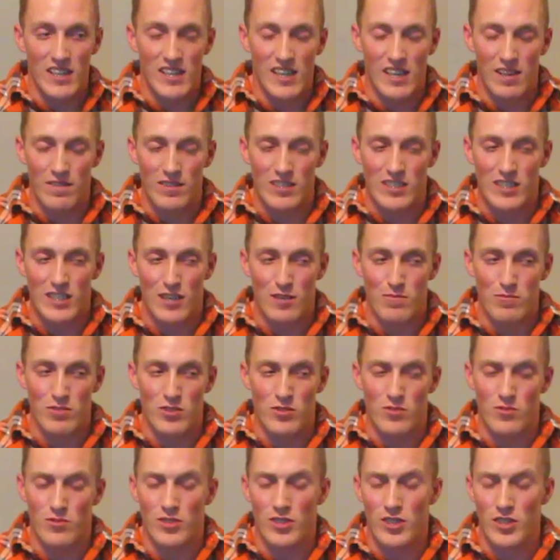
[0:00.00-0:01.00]
every time
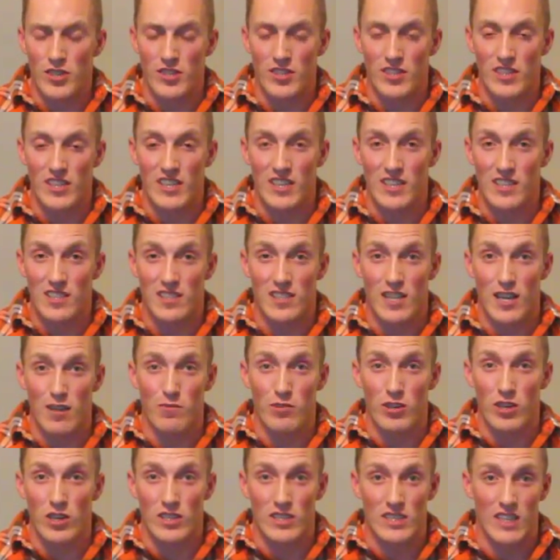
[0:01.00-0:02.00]
you turned in an
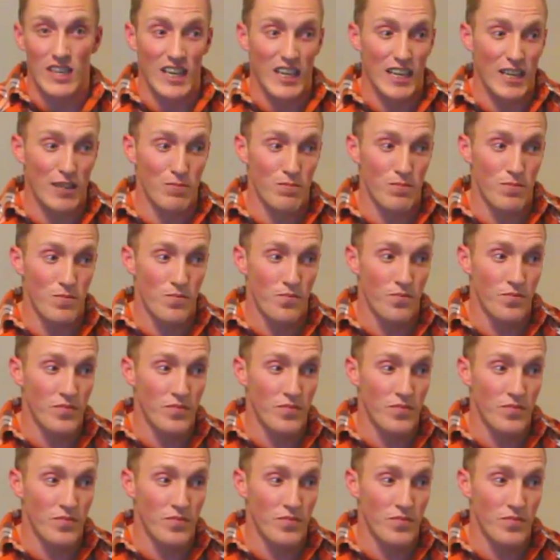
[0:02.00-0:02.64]
assignment on time,